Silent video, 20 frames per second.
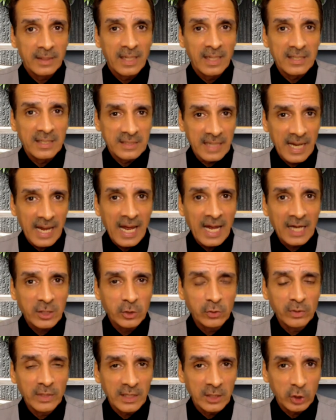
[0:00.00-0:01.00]
is
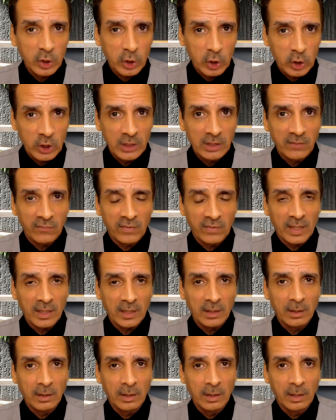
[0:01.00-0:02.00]
actually
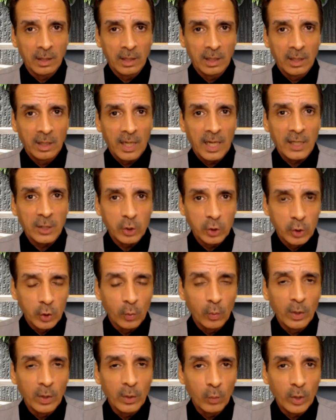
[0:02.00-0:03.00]
achieving and
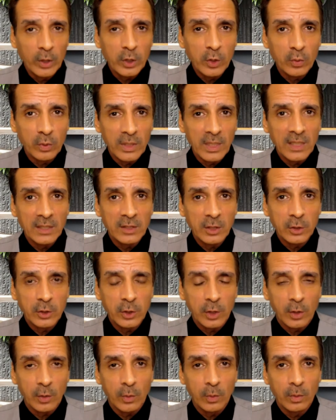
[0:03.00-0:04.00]
doing what you need to
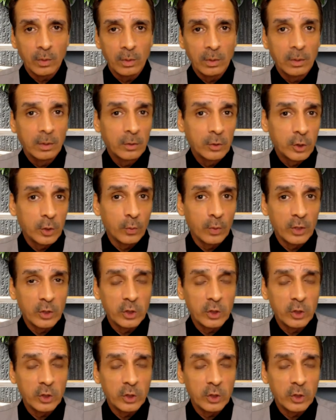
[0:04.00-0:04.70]
do to